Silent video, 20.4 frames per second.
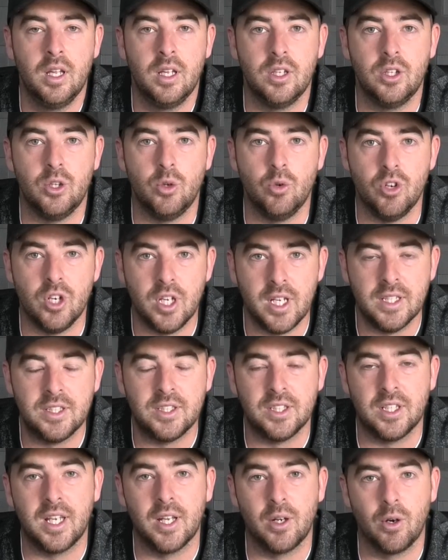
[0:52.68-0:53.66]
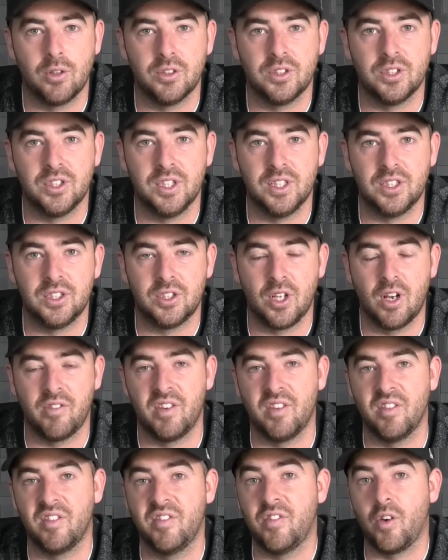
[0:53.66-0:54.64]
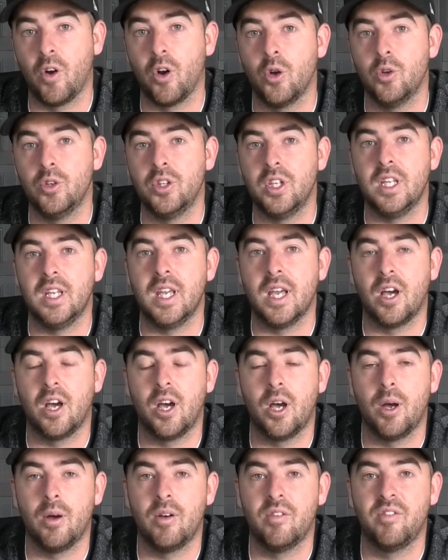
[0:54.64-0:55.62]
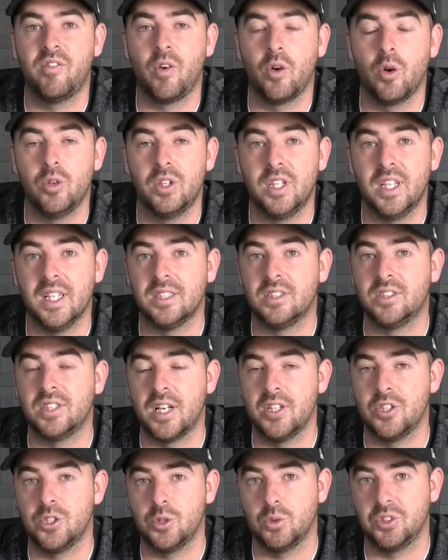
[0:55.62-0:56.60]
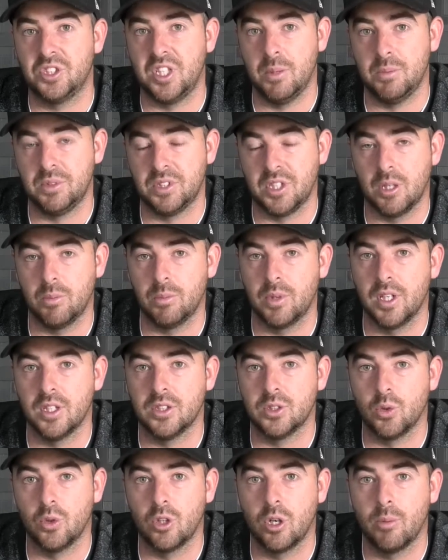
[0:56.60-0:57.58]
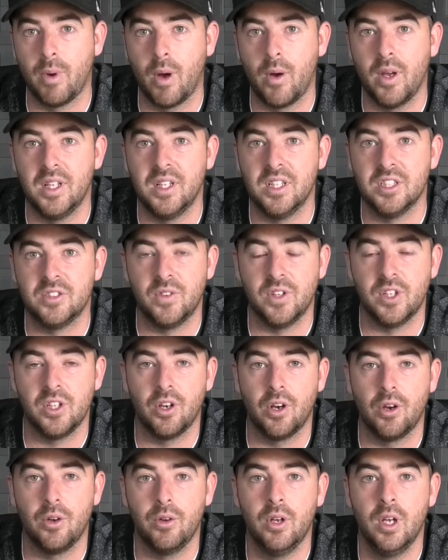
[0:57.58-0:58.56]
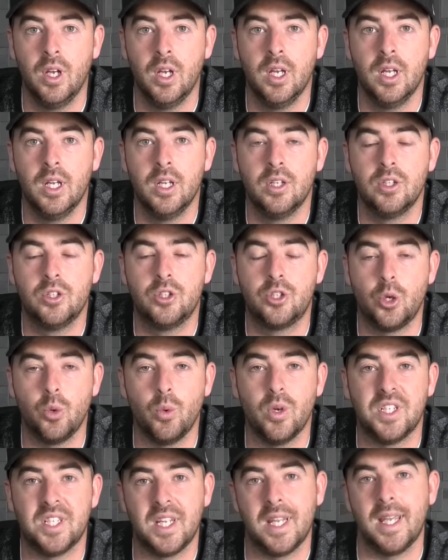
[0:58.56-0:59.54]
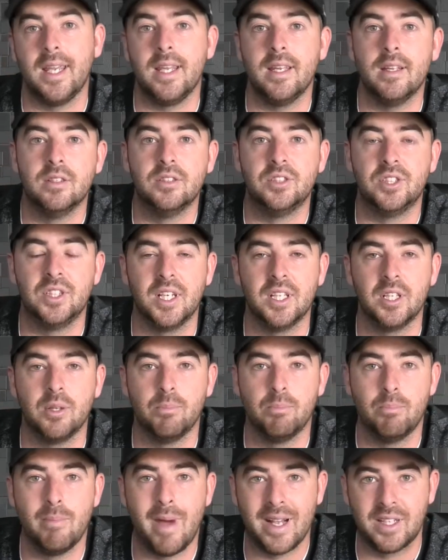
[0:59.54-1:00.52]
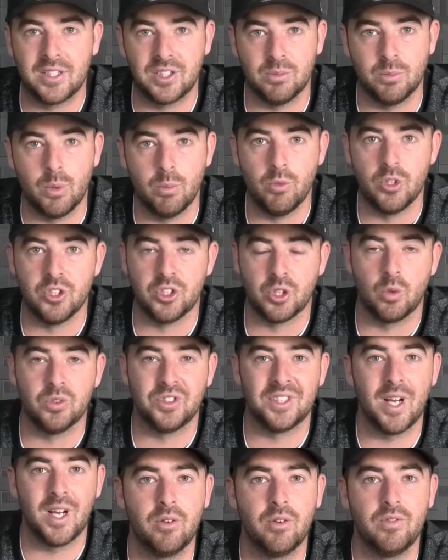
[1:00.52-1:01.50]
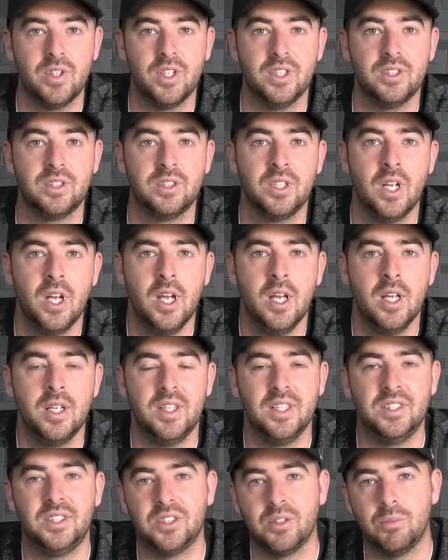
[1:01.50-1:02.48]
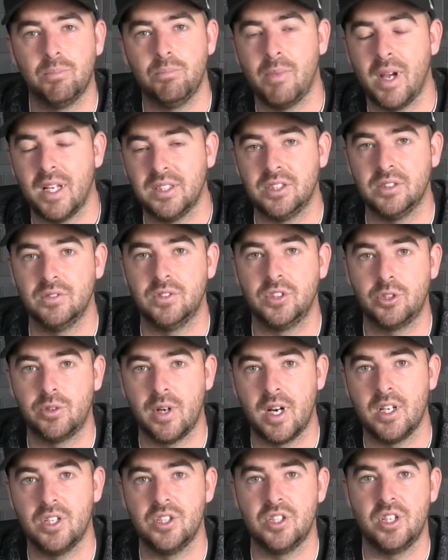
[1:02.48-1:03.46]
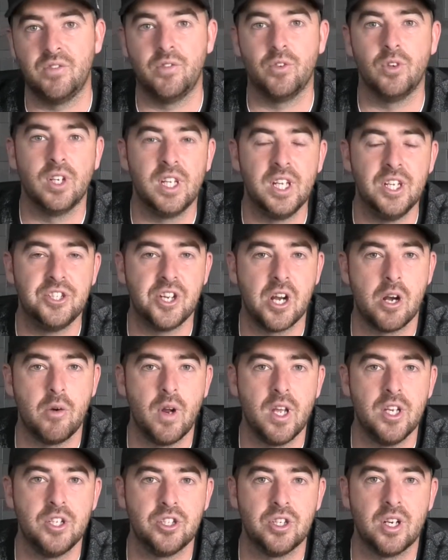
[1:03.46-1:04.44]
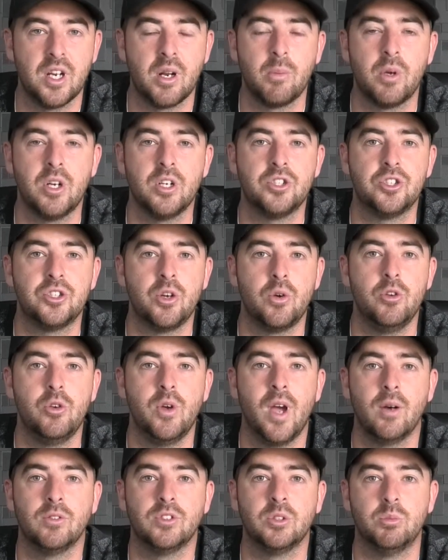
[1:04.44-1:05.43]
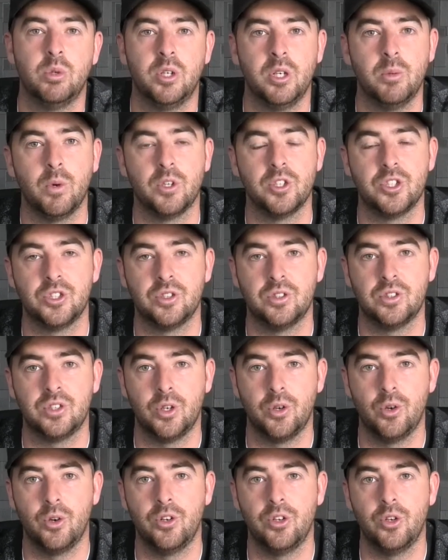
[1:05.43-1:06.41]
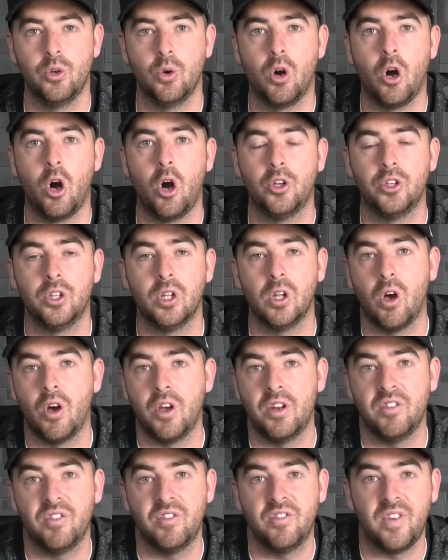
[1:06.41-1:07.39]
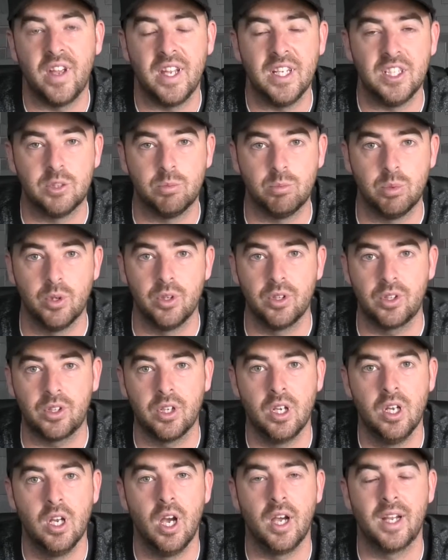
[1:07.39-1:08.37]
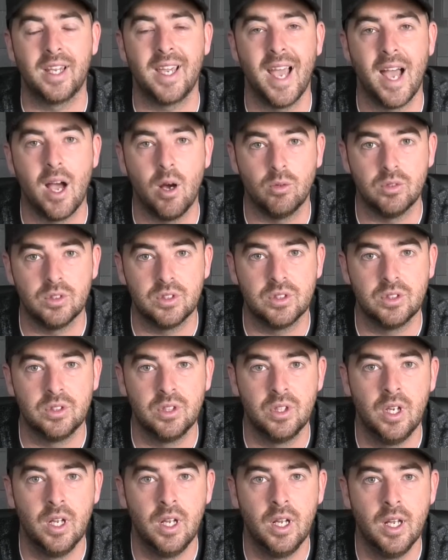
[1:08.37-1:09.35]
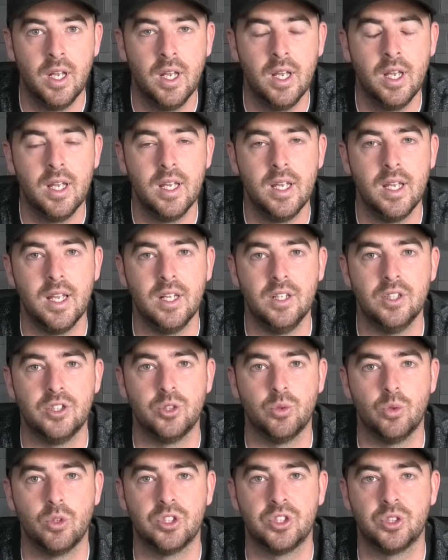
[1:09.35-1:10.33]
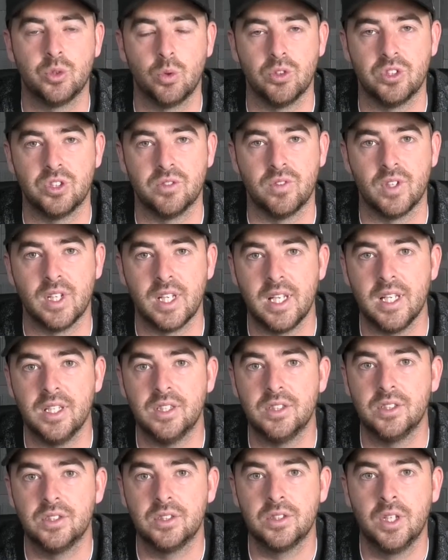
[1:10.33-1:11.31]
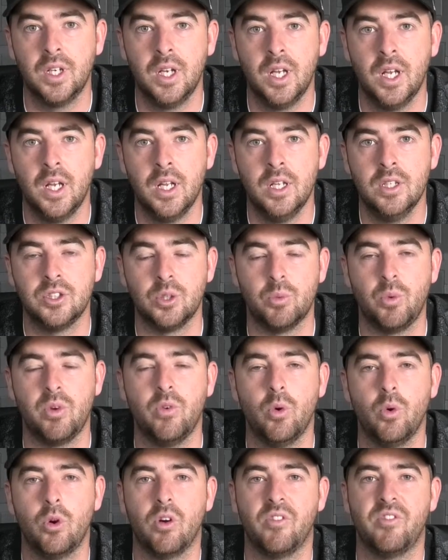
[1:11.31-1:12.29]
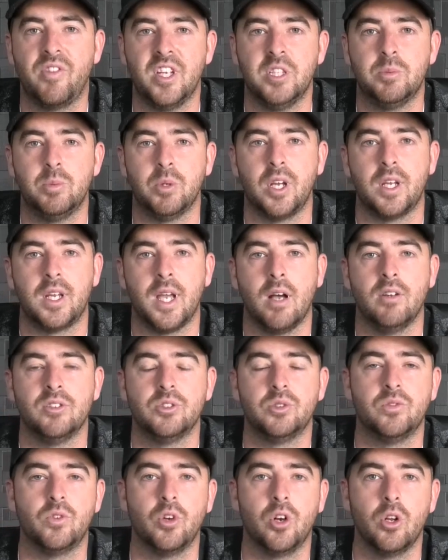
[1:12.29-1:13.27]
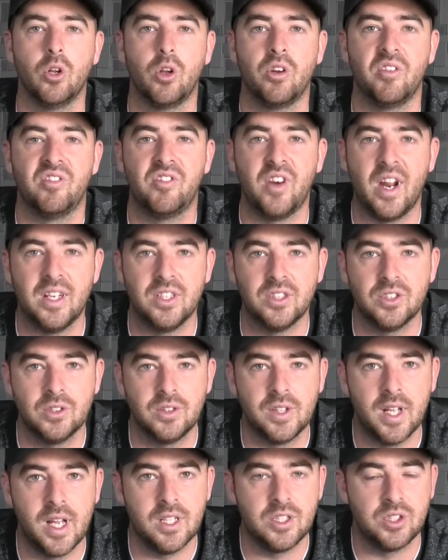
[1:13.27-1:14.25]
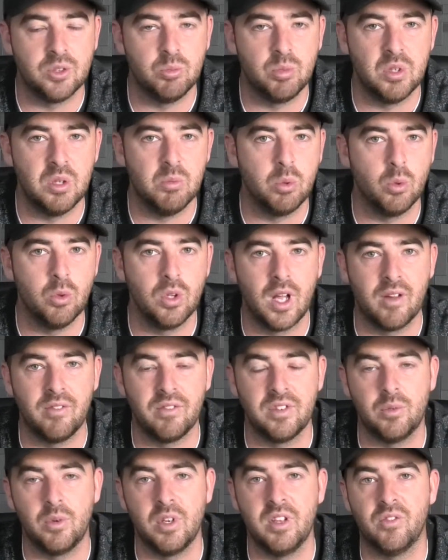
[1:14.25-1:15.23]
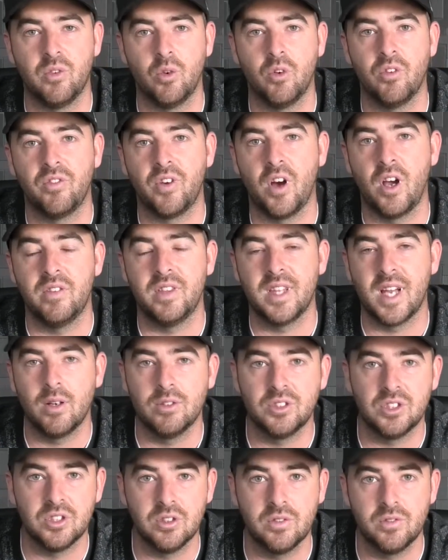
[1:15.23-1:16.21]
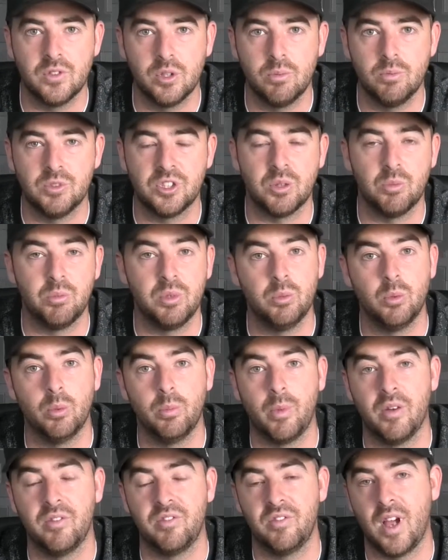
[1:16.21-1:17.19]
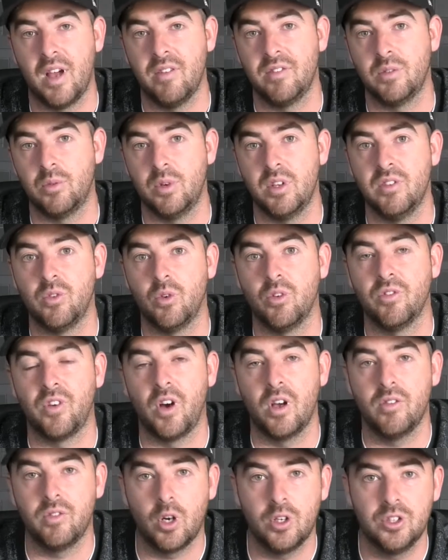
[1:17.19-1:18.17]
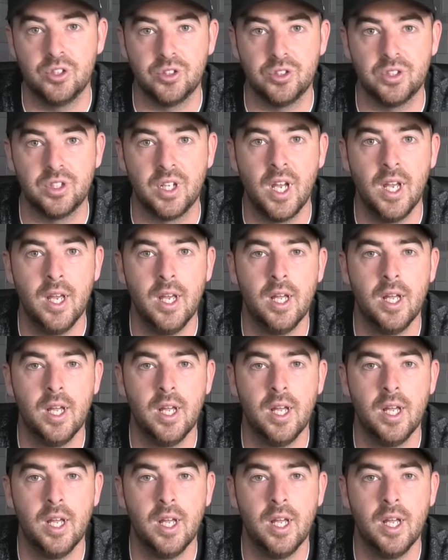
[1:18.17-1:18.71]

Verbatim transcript: you need to get onto this stuff and follow the uh, follow the essential tips that I'm going to talk about in this video to a T to get the maximum results of this. This is a massive strategy for lead generation and I'm going to show you how to pretty much turn your online Facebook account into a source of leads. So we've all got Facebook accounts, we've got a lot of friends on there. Some people will have three, four, five thousand of them. Some people might have three, four, five hundred.